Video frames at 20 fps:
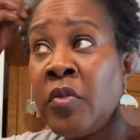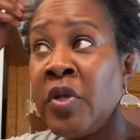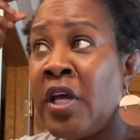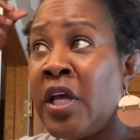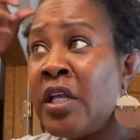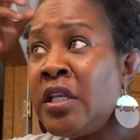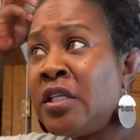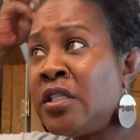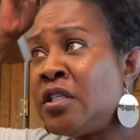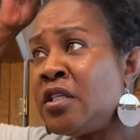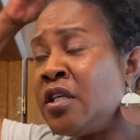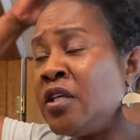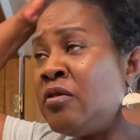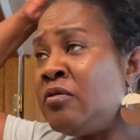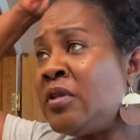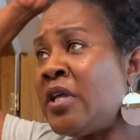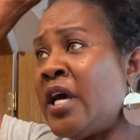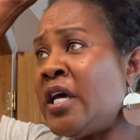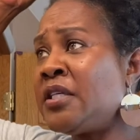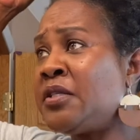It looked cute
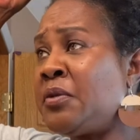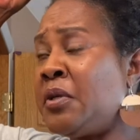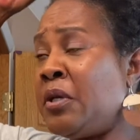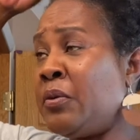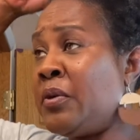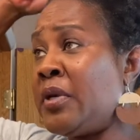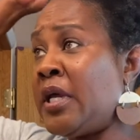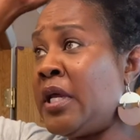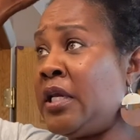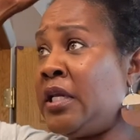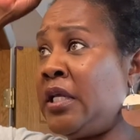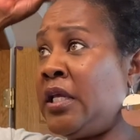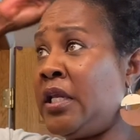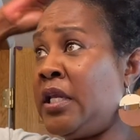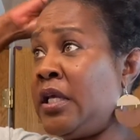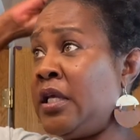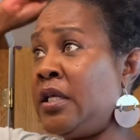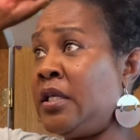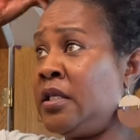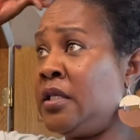last week when I did
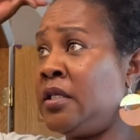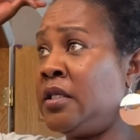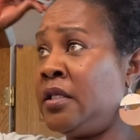it.